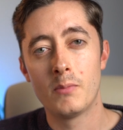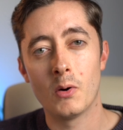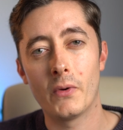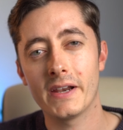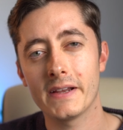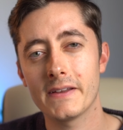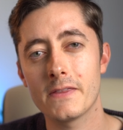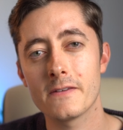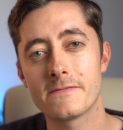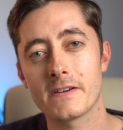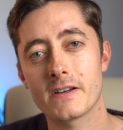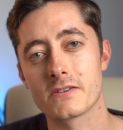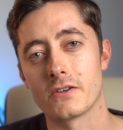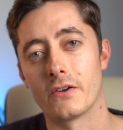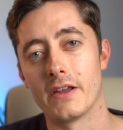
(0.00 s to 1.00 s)
But when I did the
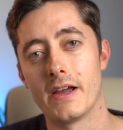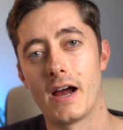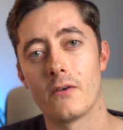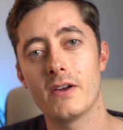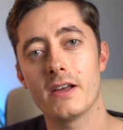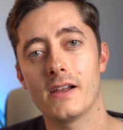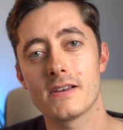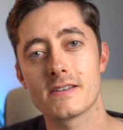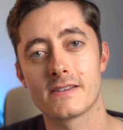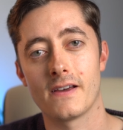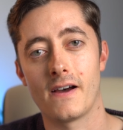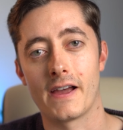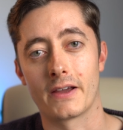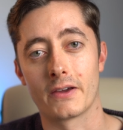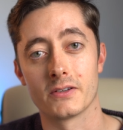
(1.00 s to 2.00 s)
figures on it, I realized
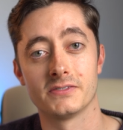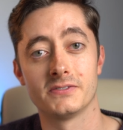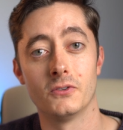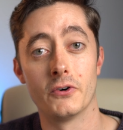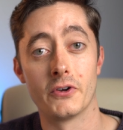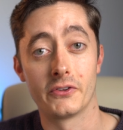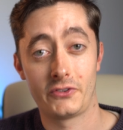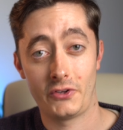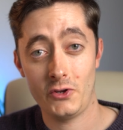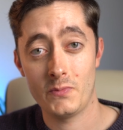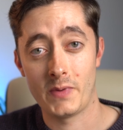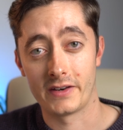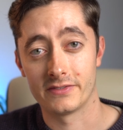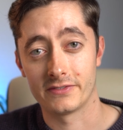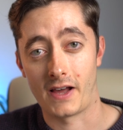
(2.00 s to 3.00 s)
that I could afford a
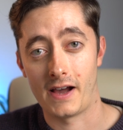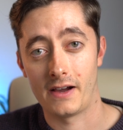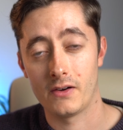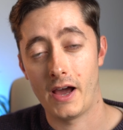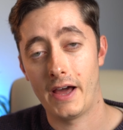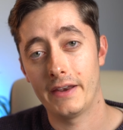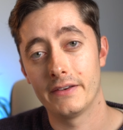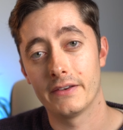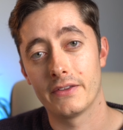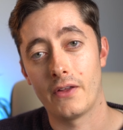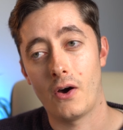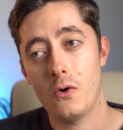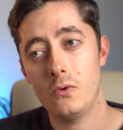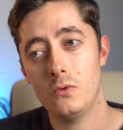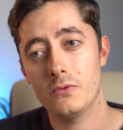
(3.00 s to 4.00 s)
2-bed flat, and the
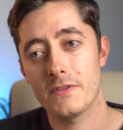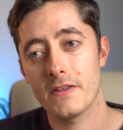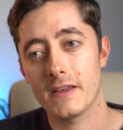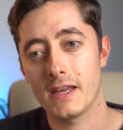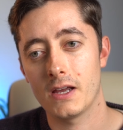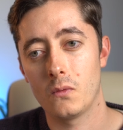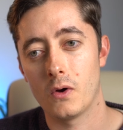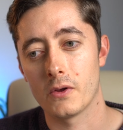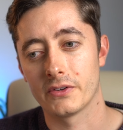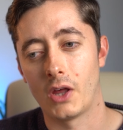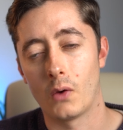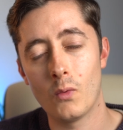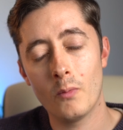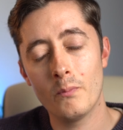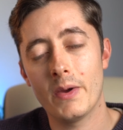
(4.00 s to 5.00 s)
whole thinking was that
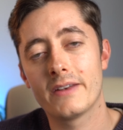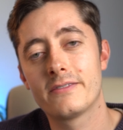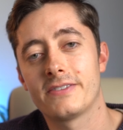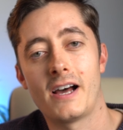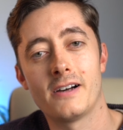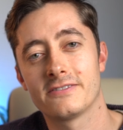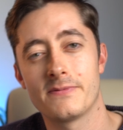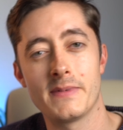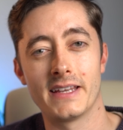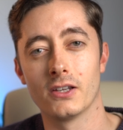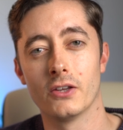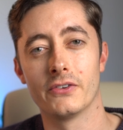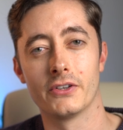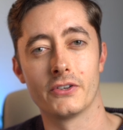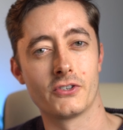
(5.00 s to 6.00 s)
1-bed flat for me in
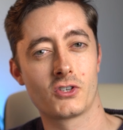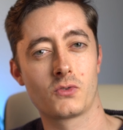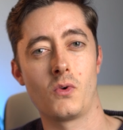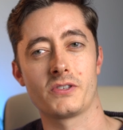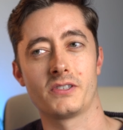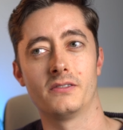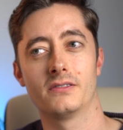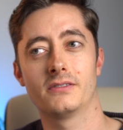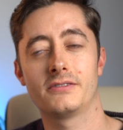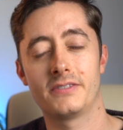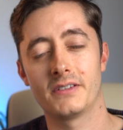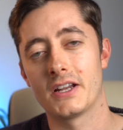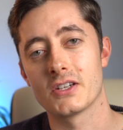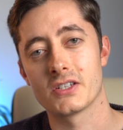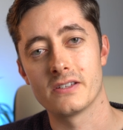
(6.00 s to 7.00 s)
London just wasn't
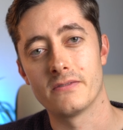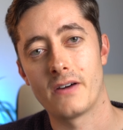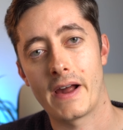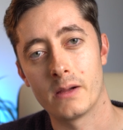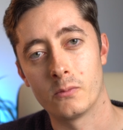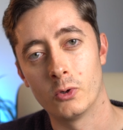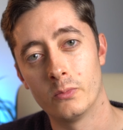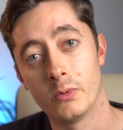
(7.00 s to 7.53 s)
financially viable.